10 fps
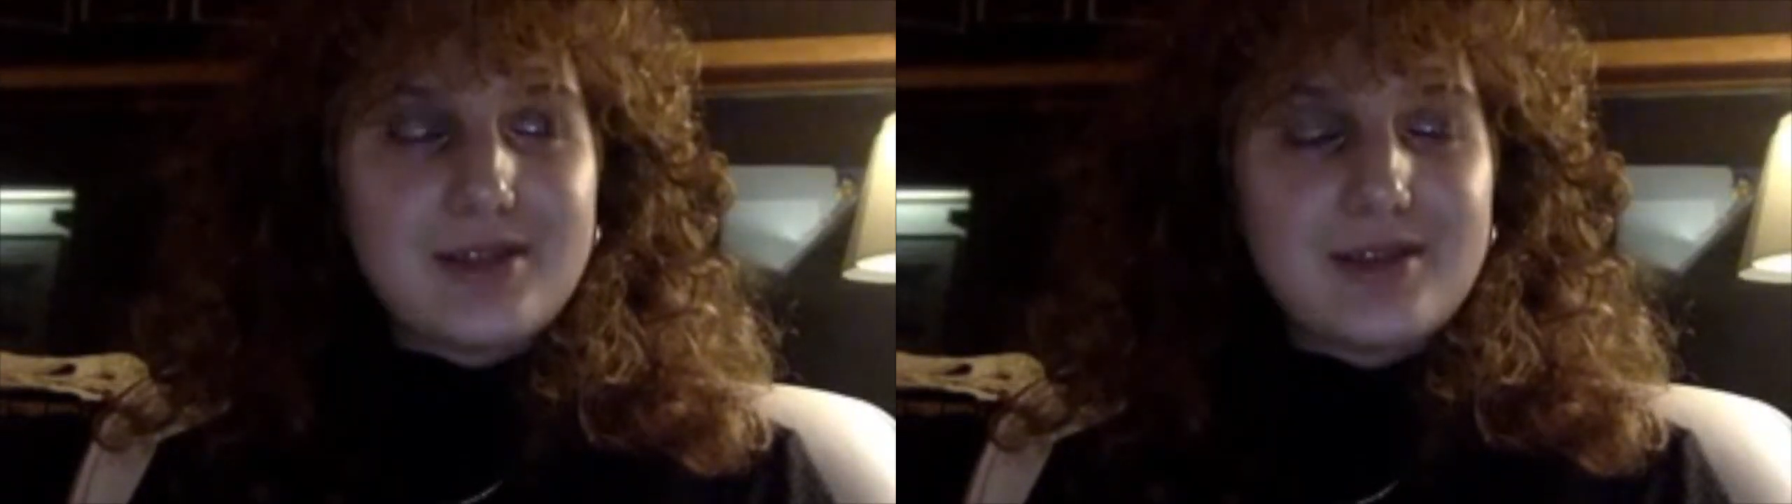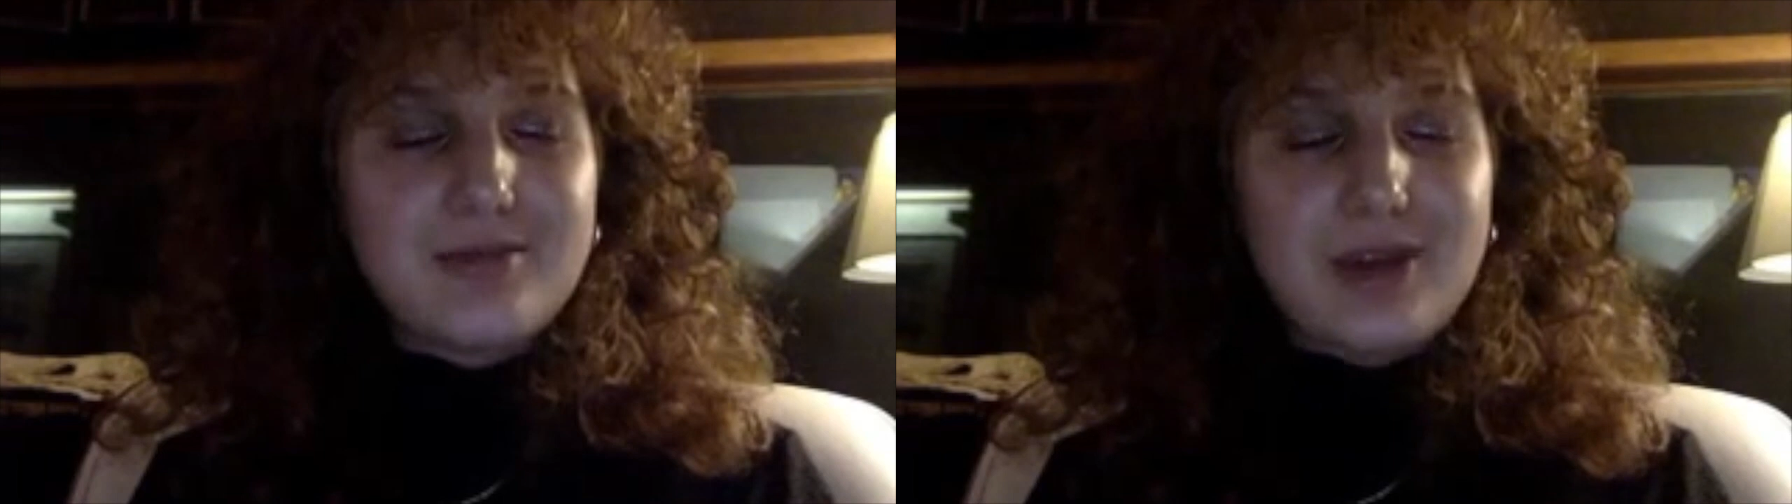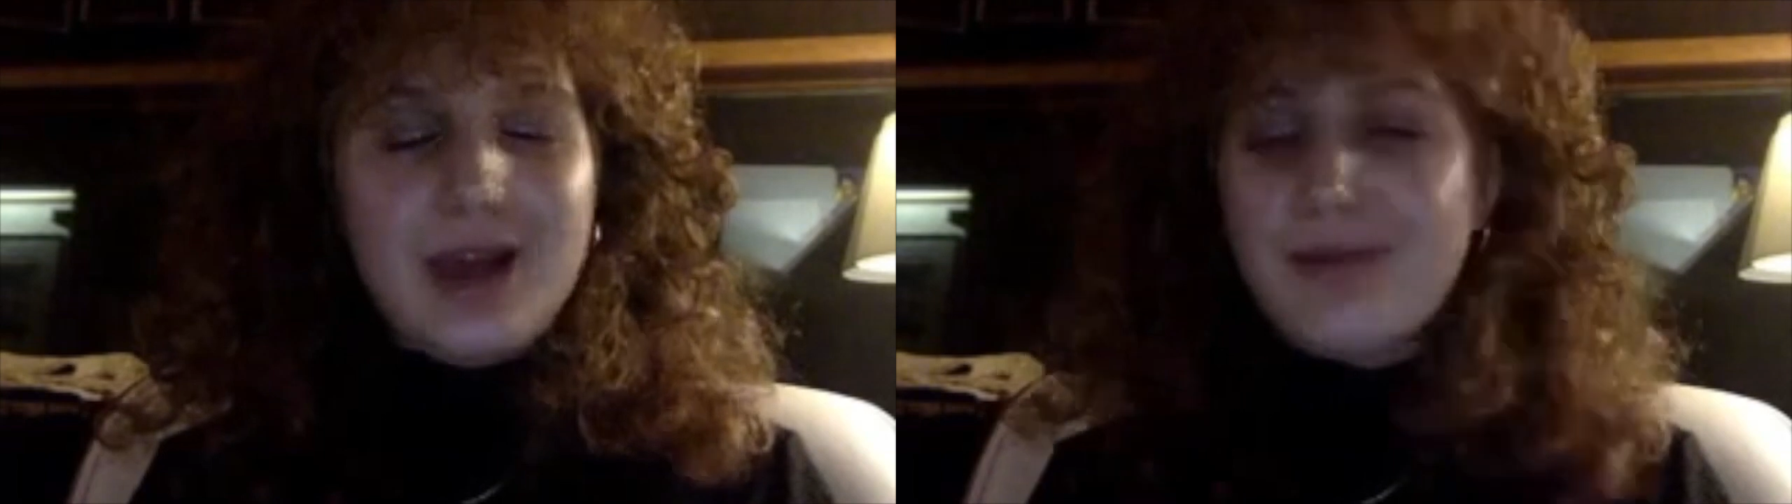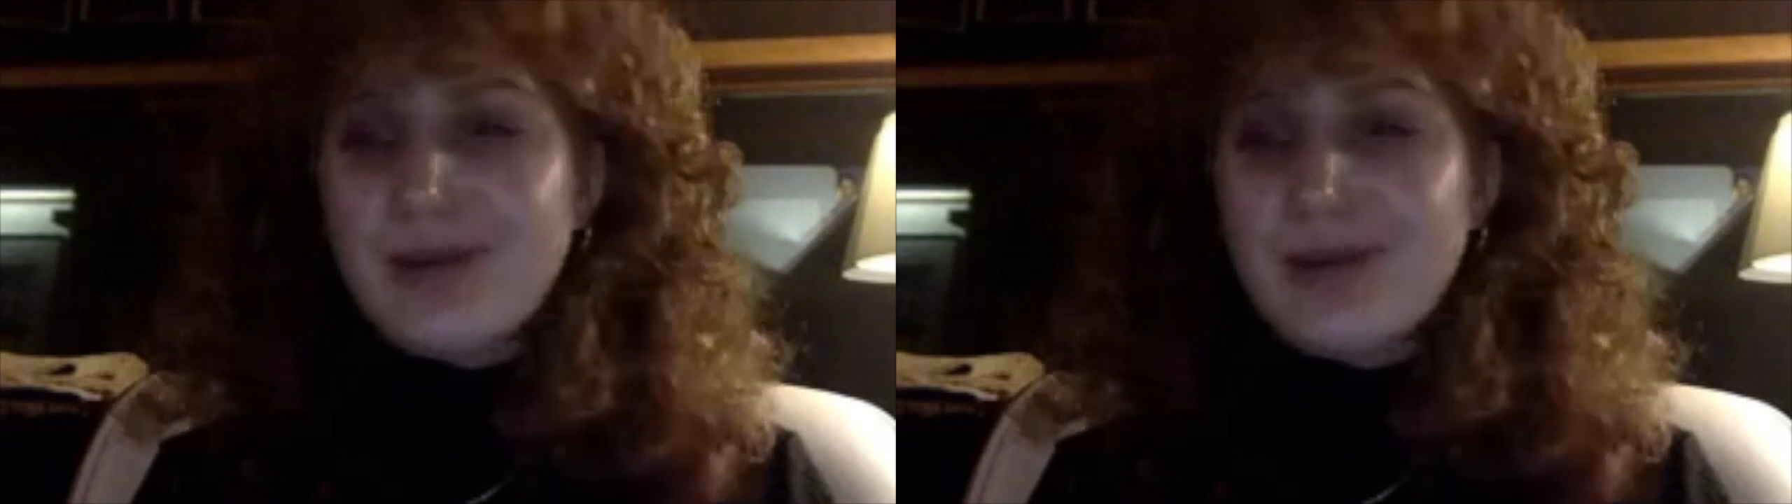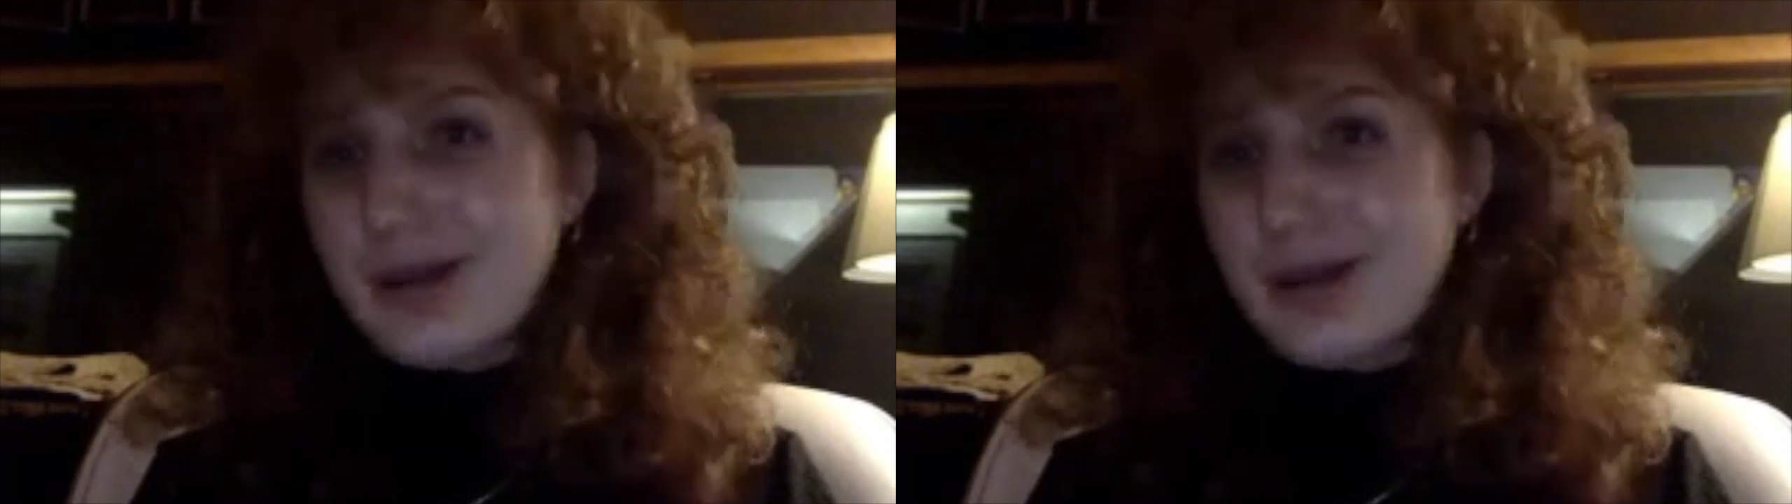we're
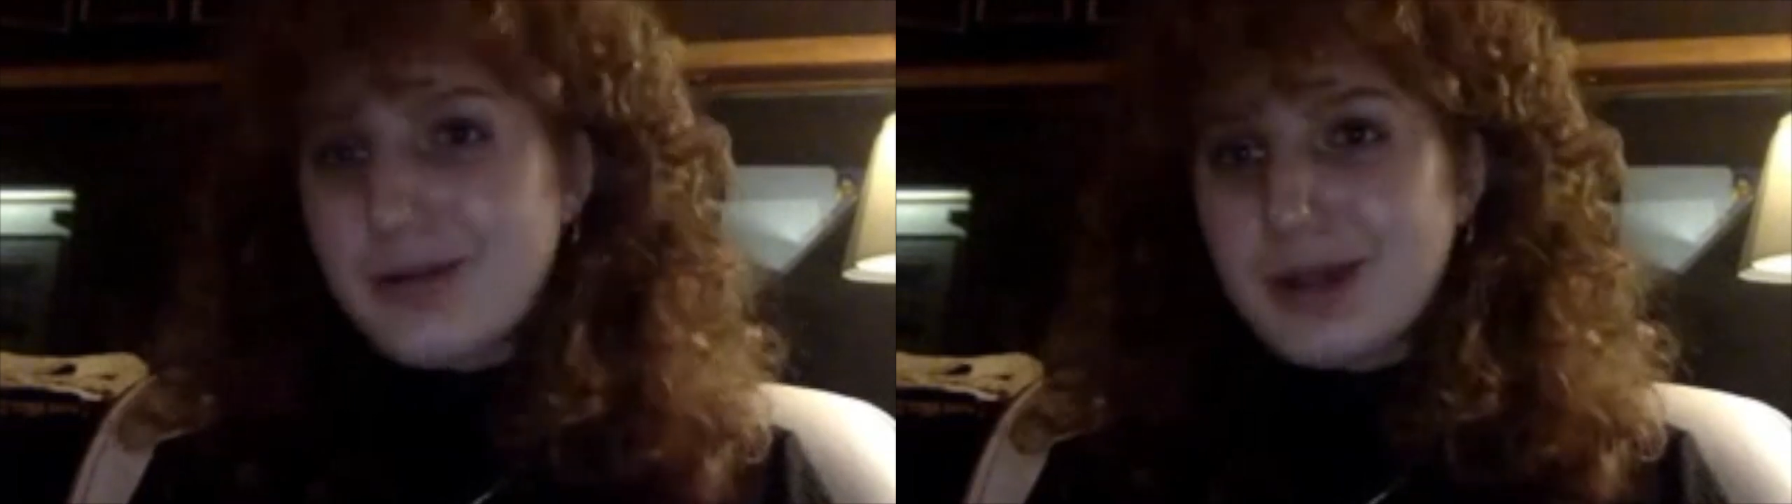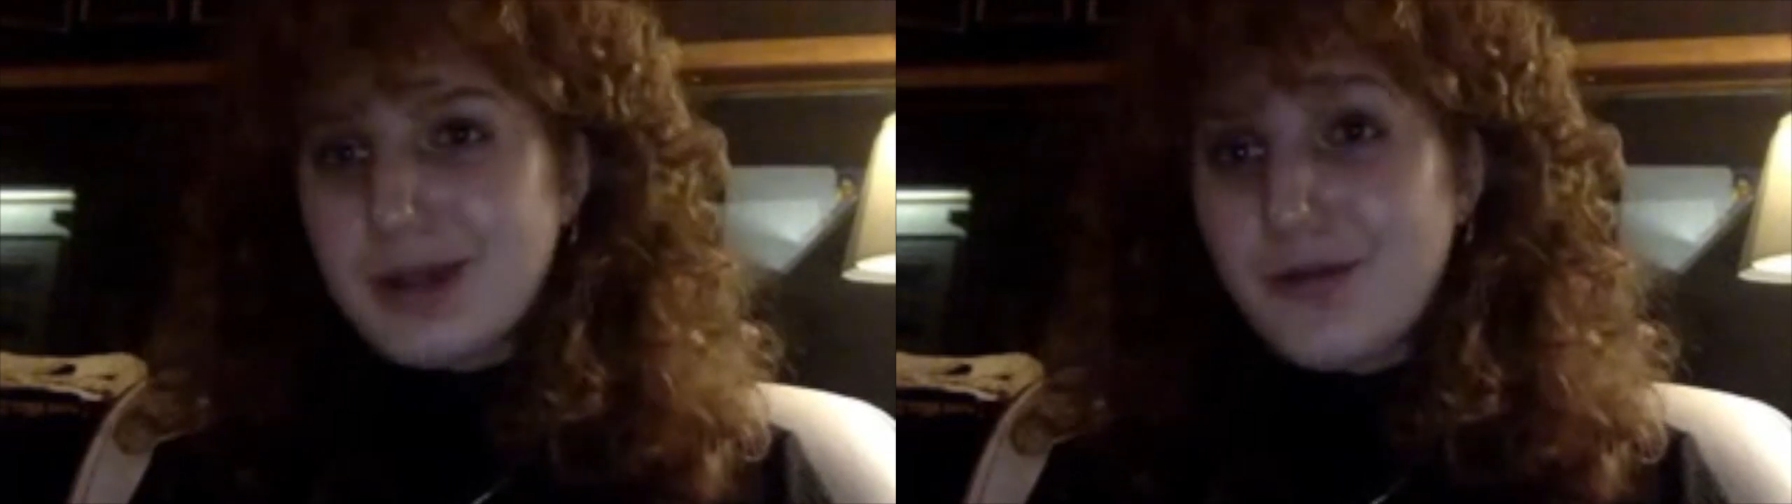having like really our